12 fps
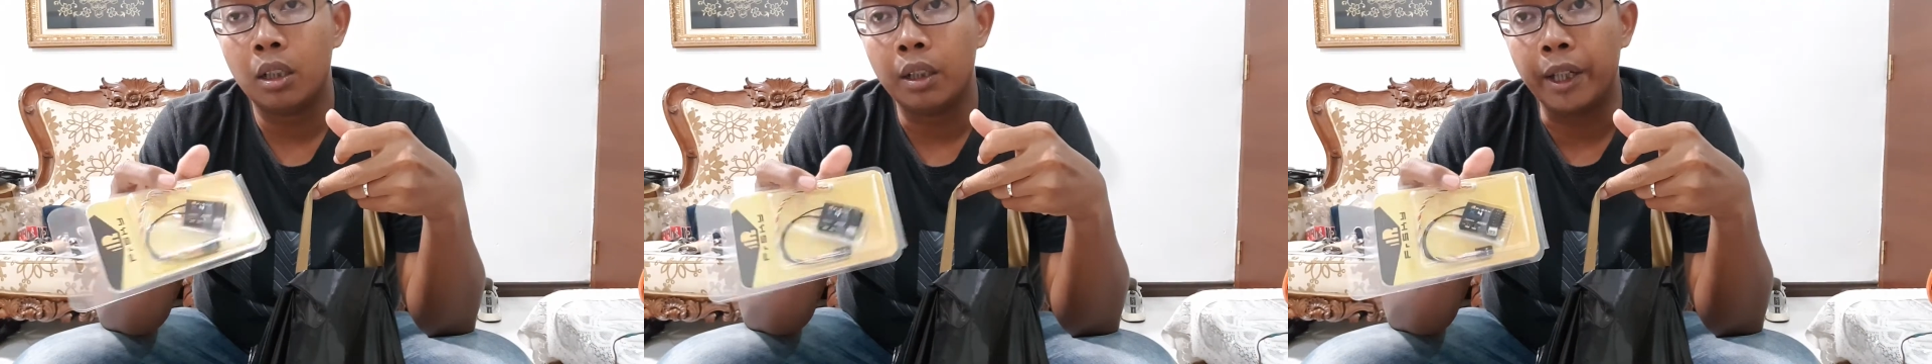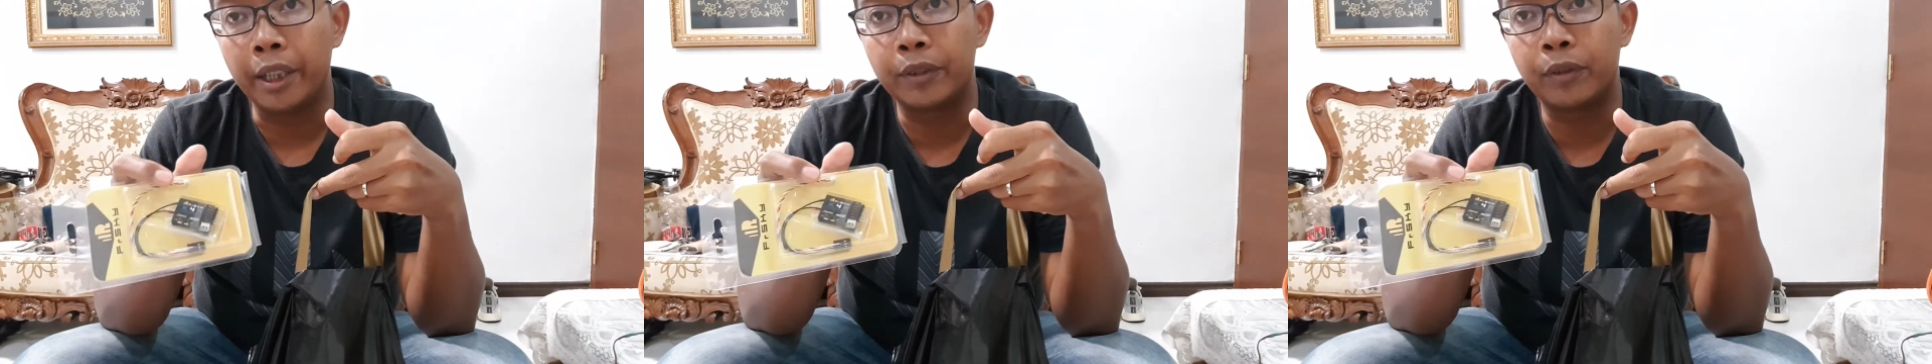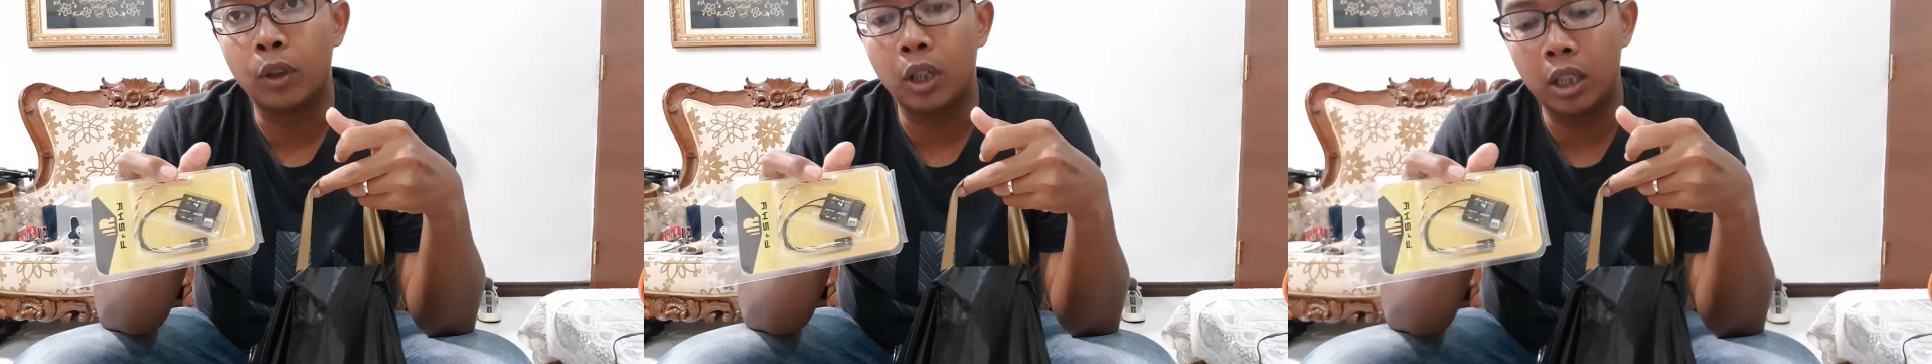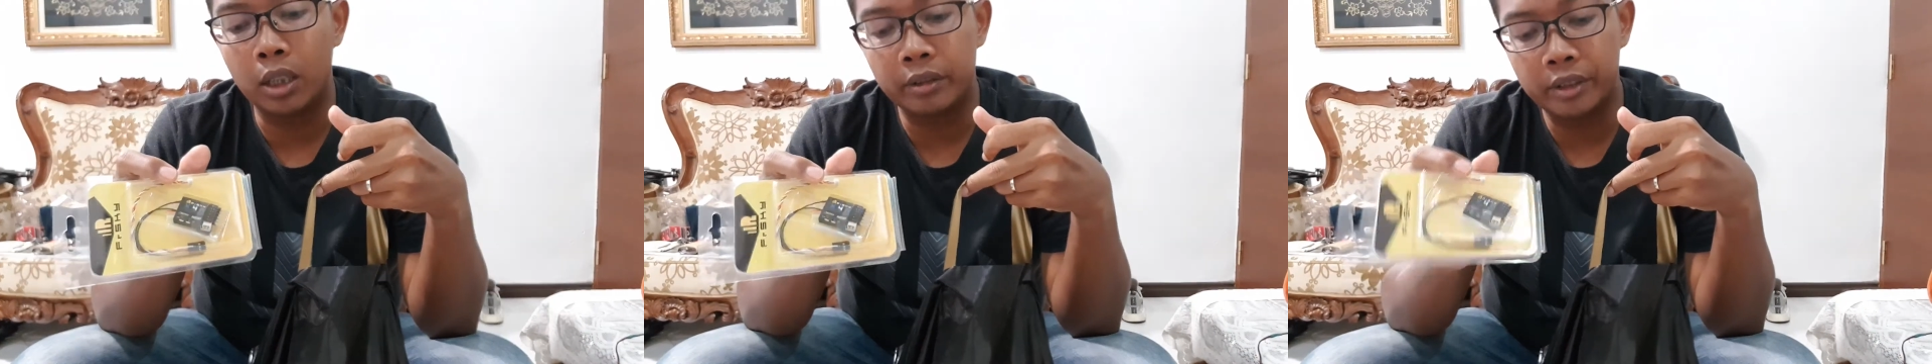
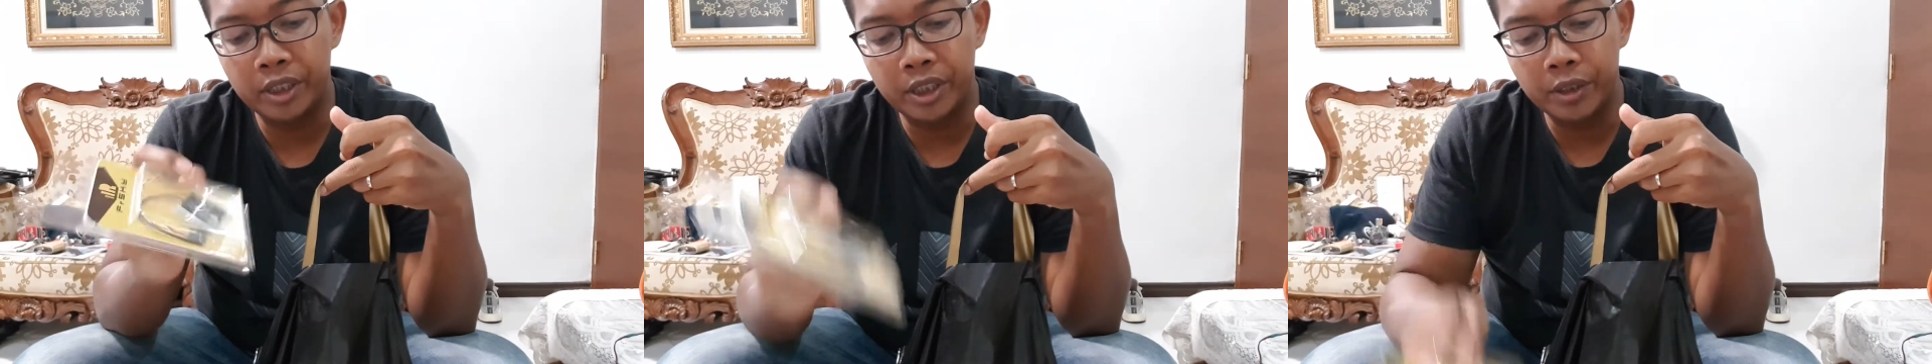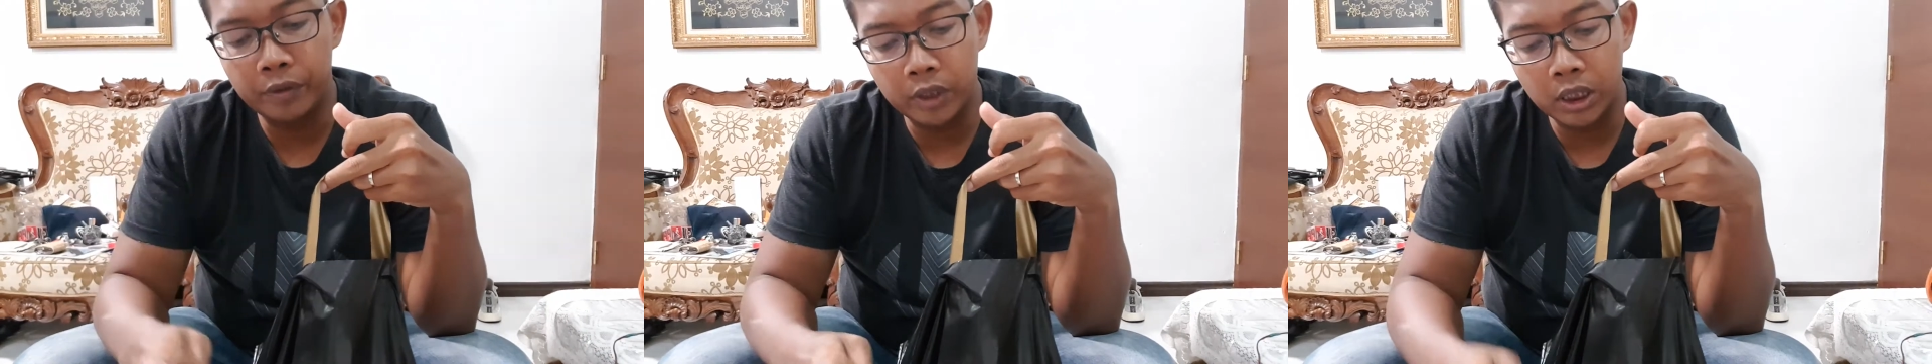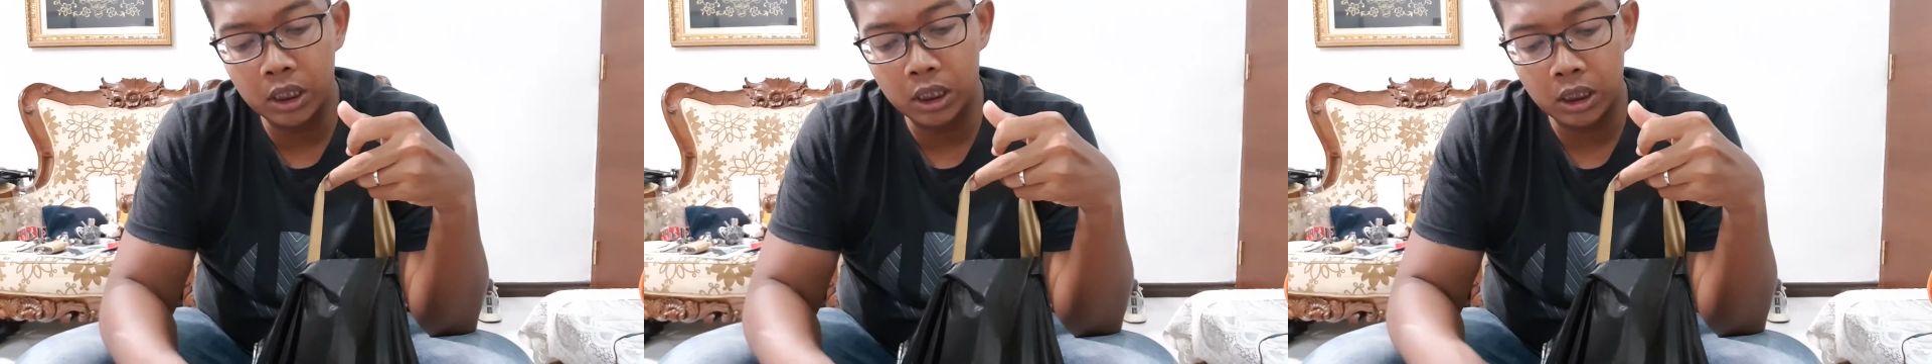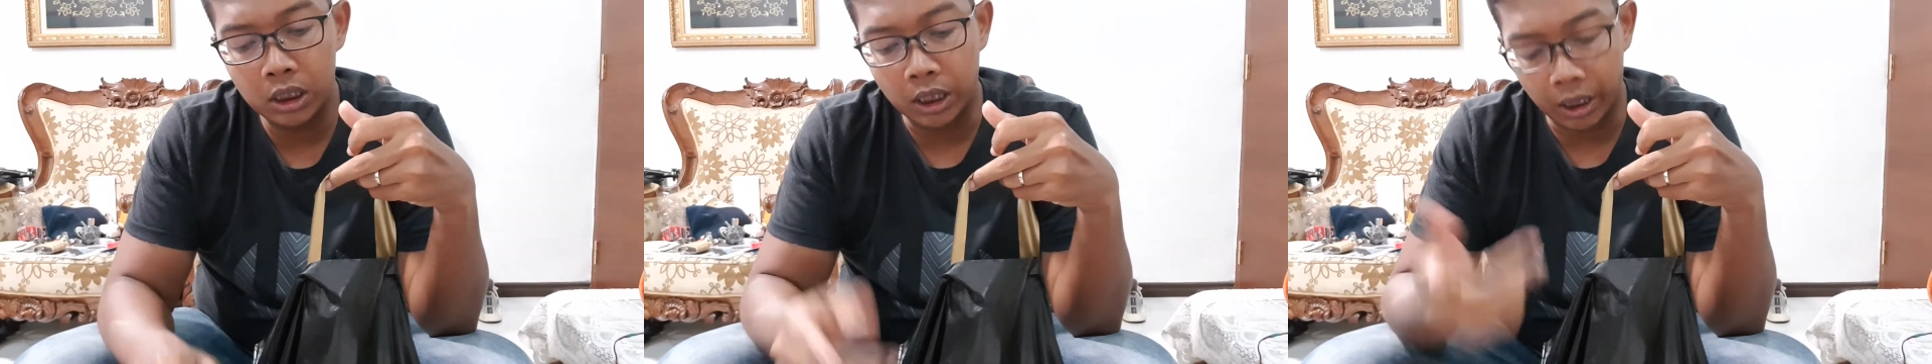X4R receiver
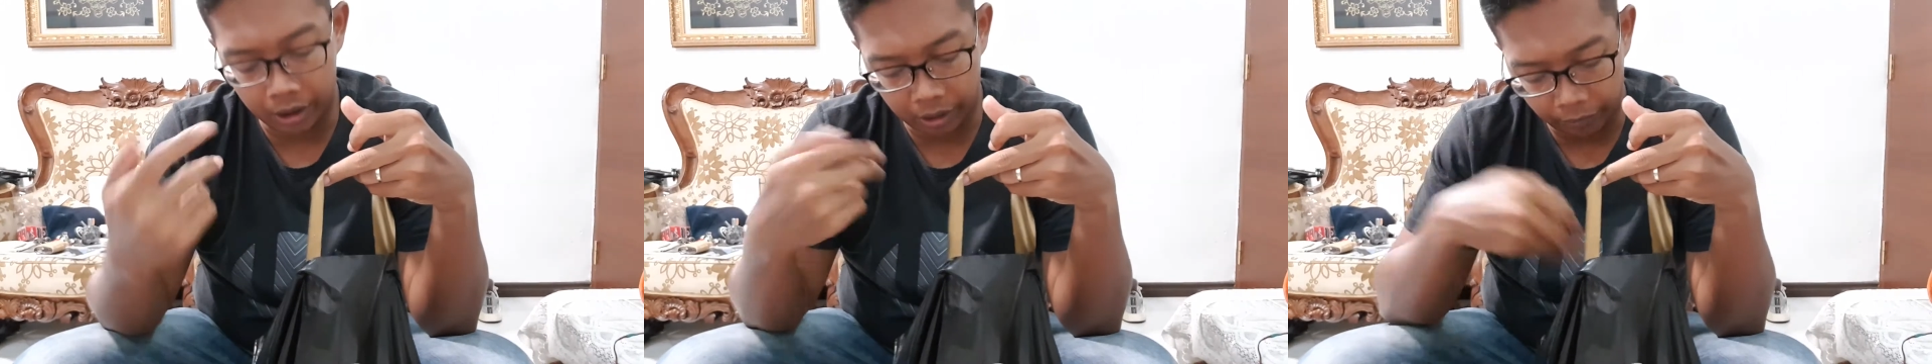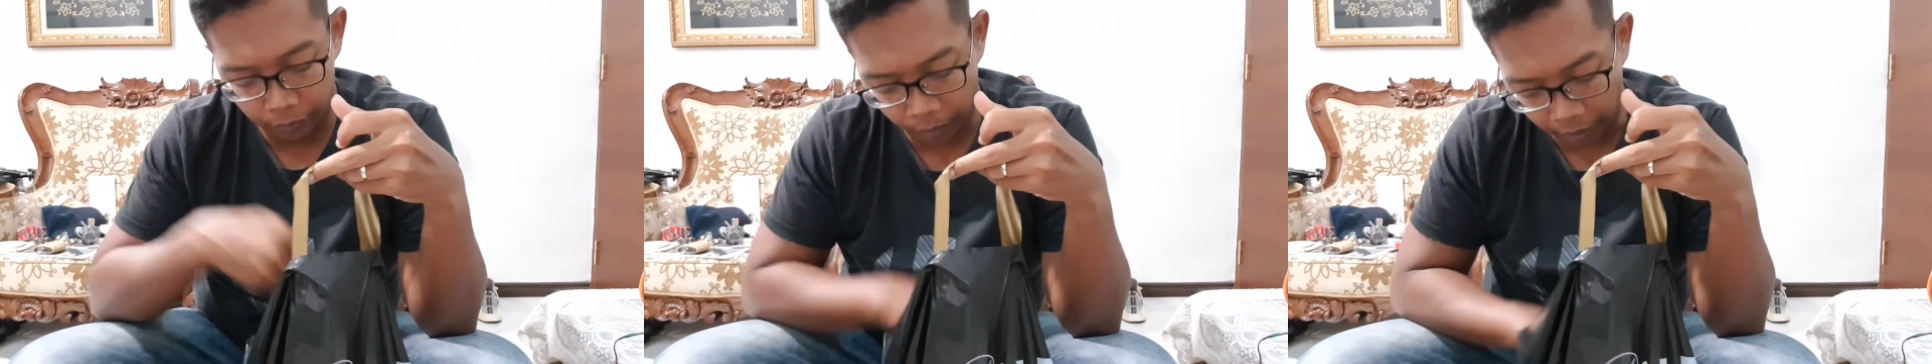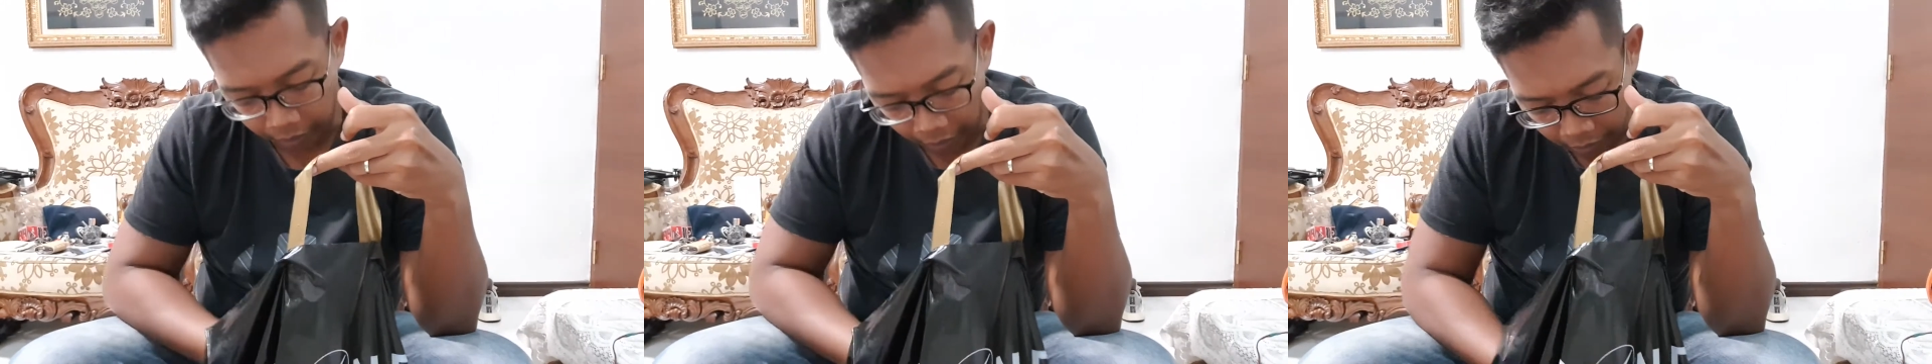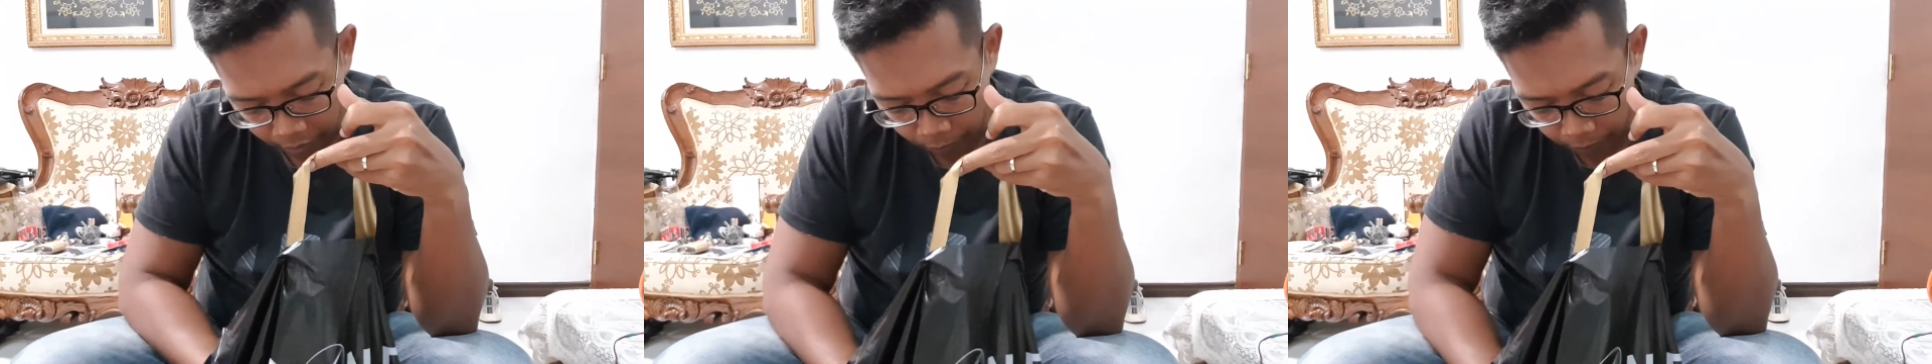and a few
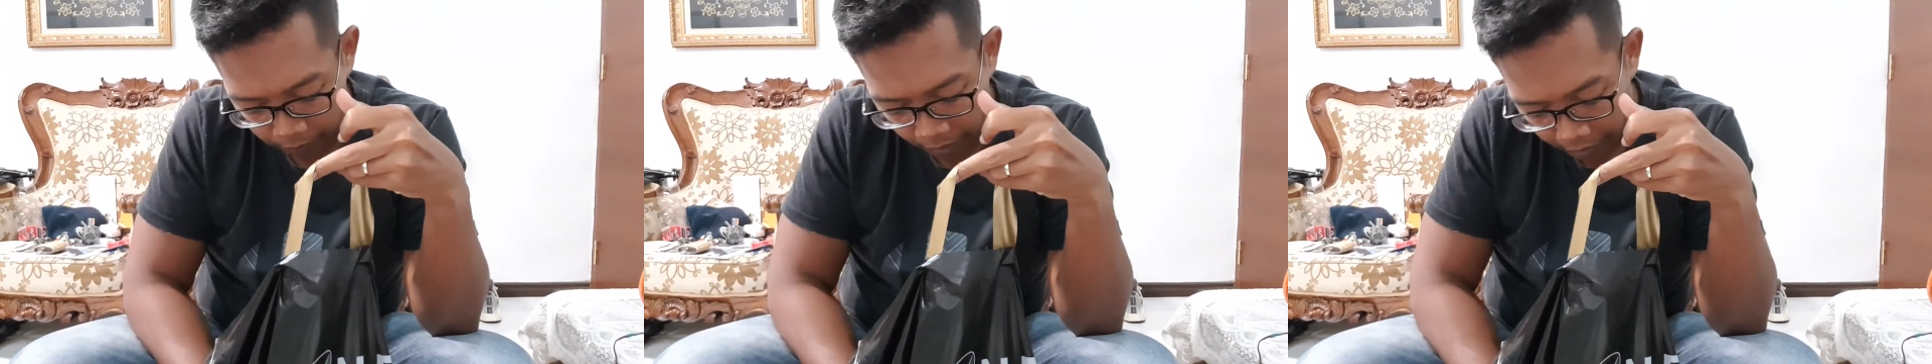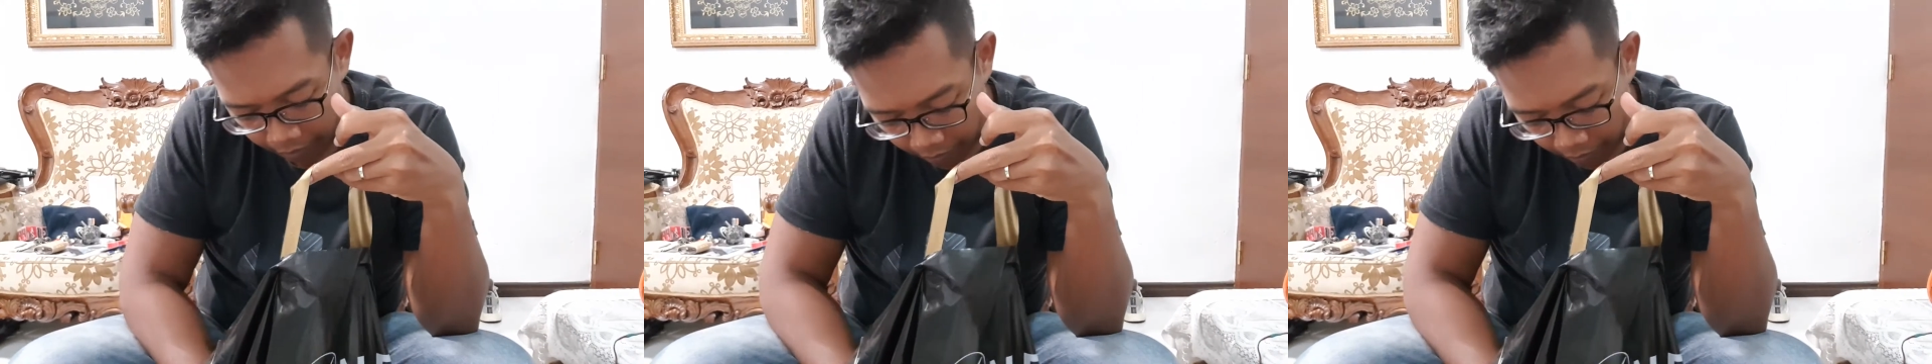antennas with that.